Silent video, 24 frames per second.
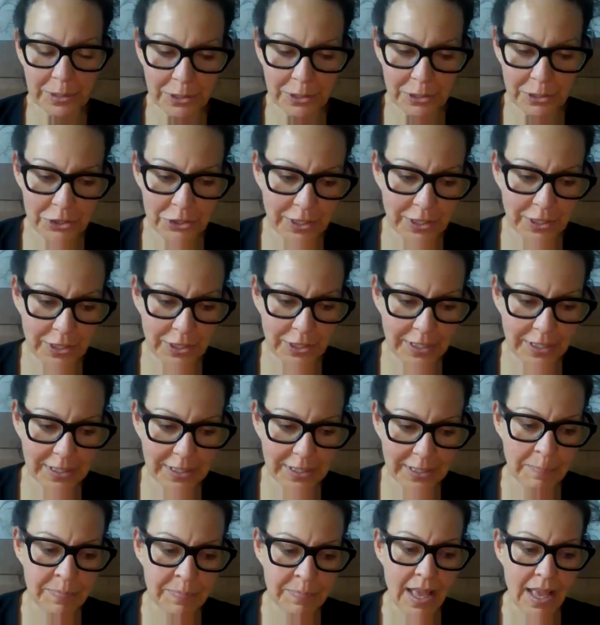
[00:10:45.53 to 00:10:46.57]

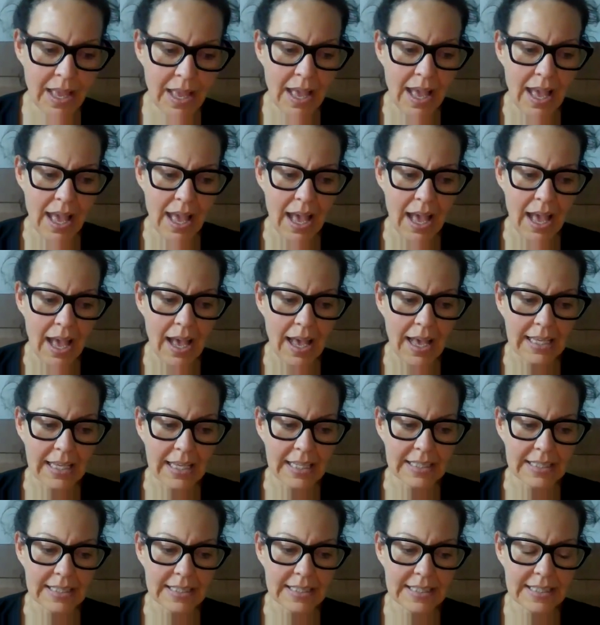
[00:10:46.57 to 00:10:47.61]
competition.
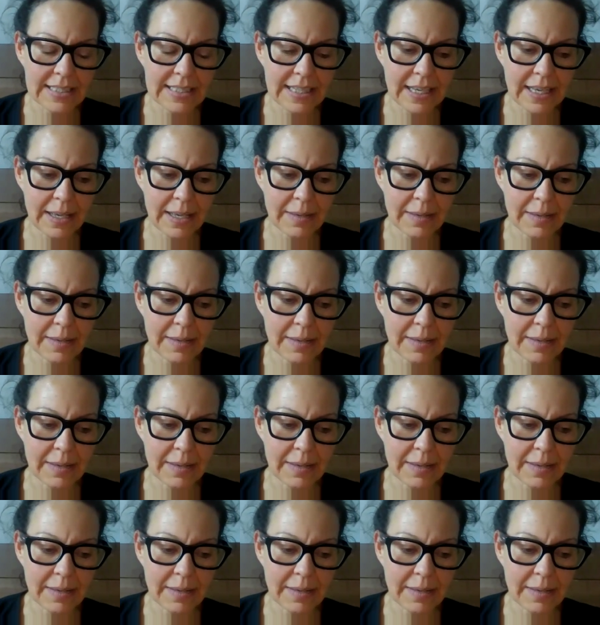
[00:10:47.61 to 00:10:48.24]
And